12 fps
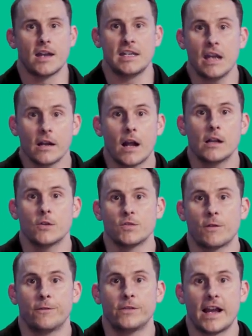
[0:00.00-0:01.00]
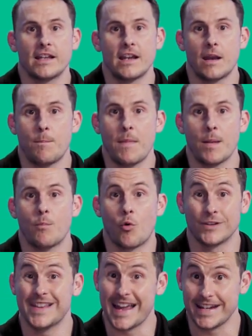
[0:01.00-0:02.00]
neon colors reflect and emit
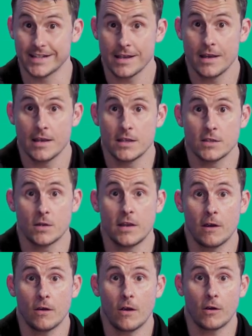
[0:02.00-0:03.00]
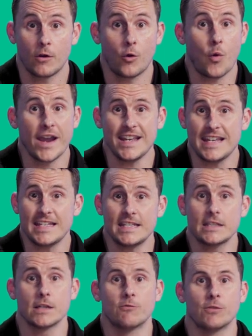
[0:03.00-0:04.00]
more light, so they're quite easy
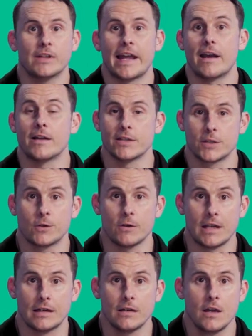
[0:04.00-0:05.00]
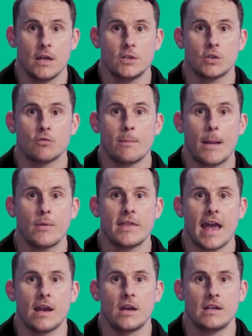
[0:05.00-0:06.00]
to relay on screen. Just remember
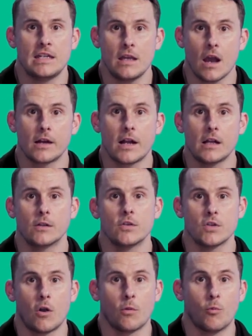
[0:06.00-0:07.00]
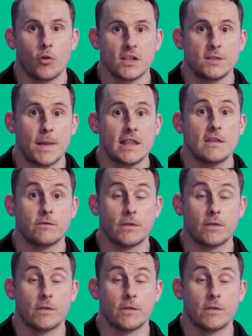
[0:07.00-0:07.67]
that neon colors are more expensive to